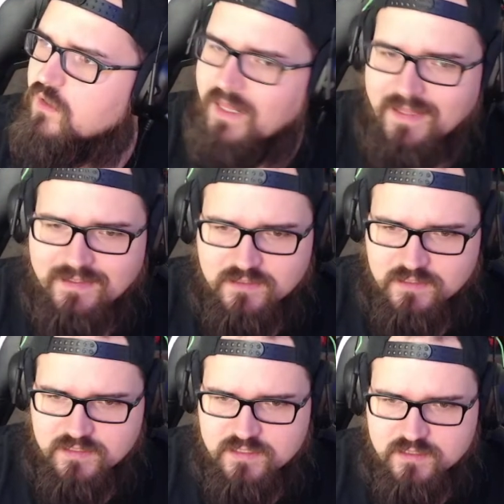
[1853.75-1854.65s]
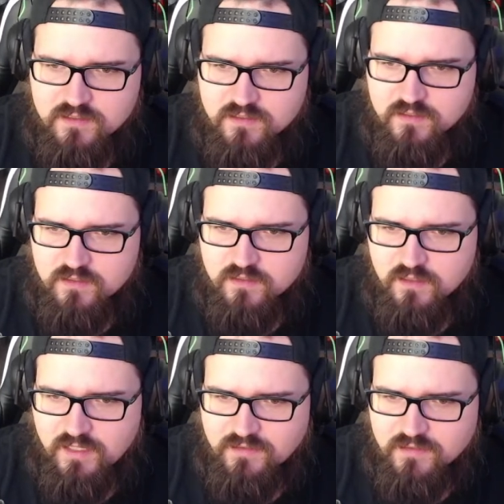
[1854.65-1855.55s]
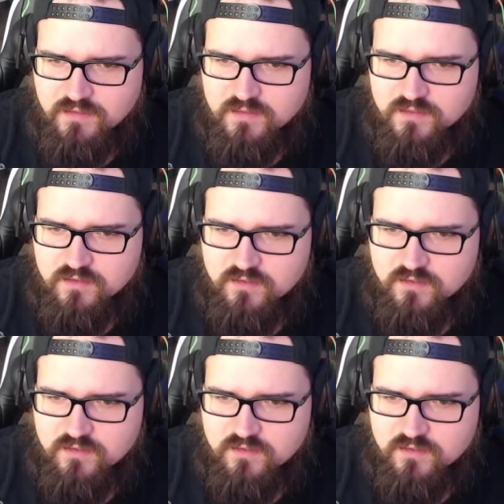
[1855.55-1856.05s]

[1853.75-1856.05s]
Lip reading: I like this. I like this.